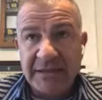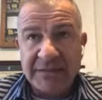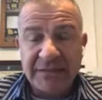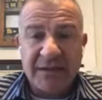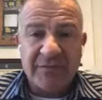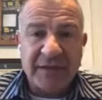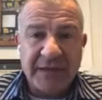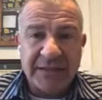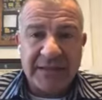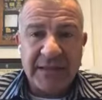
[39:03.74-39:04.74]
is a tough
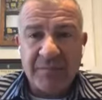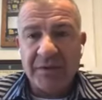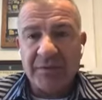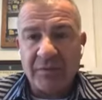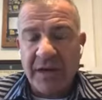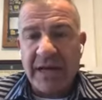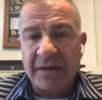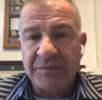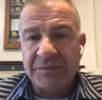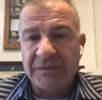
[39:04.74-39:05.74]
thing to keep under
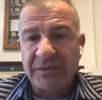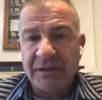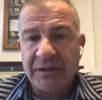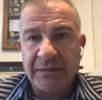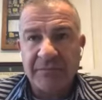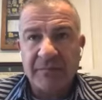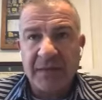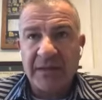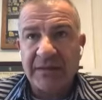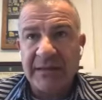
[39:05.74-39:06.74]
wraps. Um,
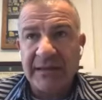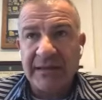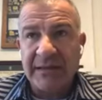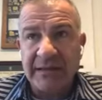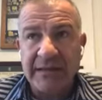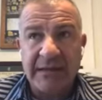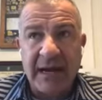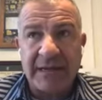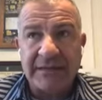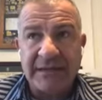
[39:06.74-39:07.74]
The
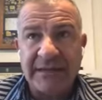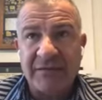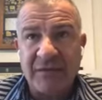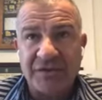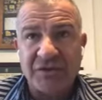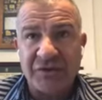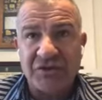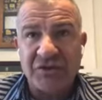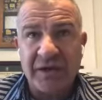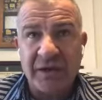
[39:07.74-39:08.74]
I did eventually
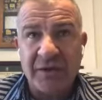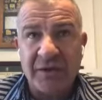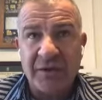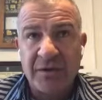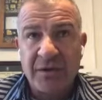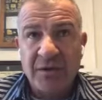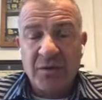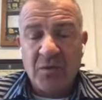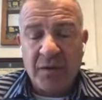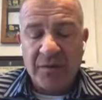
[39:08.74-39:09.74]
share
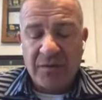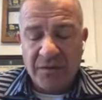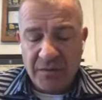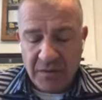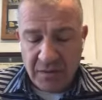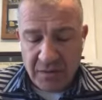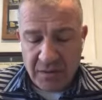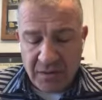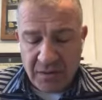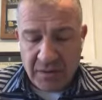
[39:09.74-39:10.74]
with
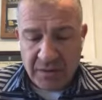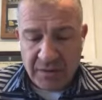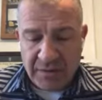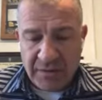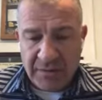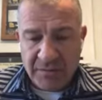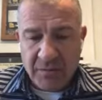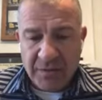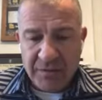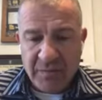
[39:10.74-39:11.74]
uh,
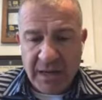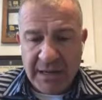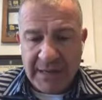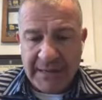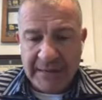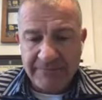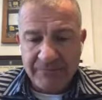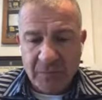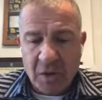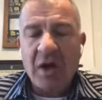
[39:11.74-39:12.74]
with my
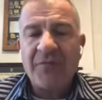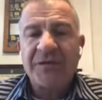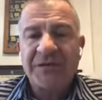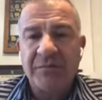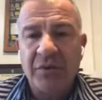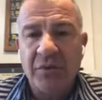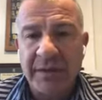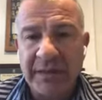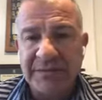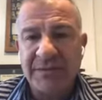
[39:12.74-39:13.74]
office
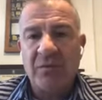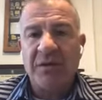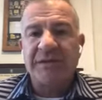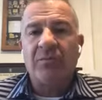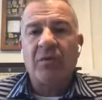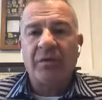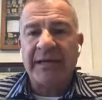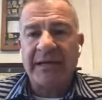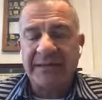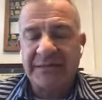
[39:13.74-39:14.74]
employees, the ones that
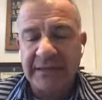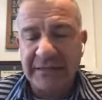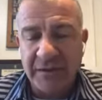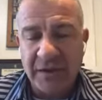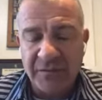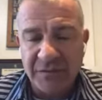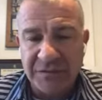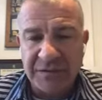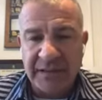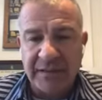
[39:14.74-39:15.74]
working inside the
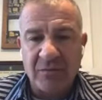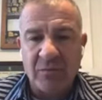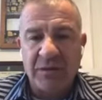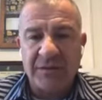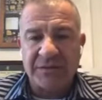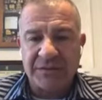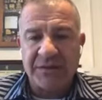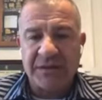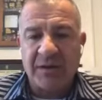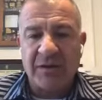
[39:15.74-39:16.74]
office, that what the
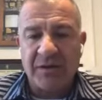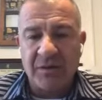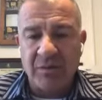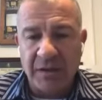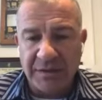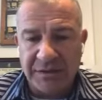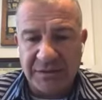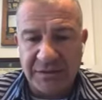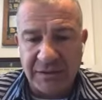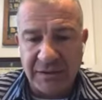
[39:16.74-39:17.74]
scenario
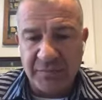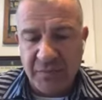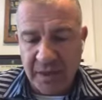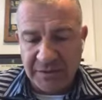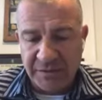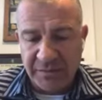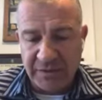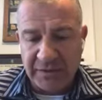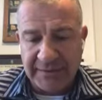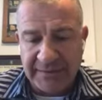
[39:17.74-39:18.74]
was uh,
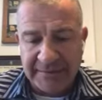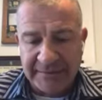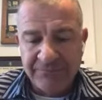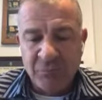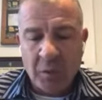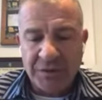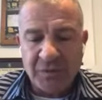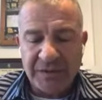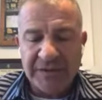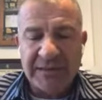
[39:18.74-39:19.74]
approximately
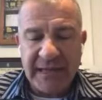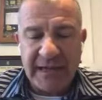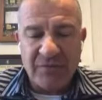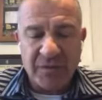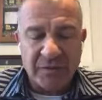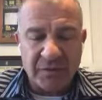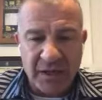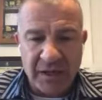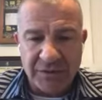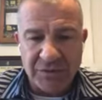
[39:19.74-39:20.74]
once we did have it under
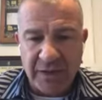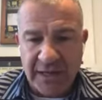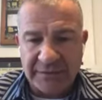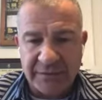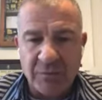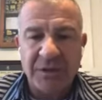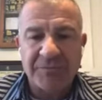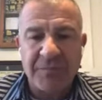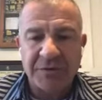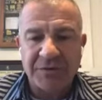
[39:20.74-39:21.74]
contract. It was
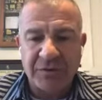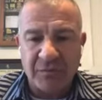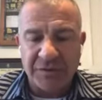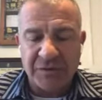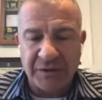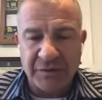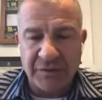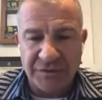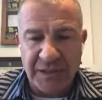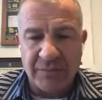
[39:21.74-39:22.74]
supposed to originally
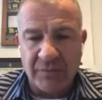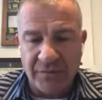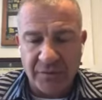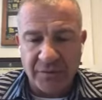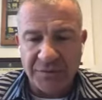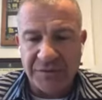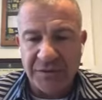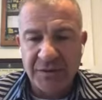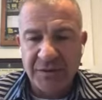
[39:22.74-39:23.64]
close April first.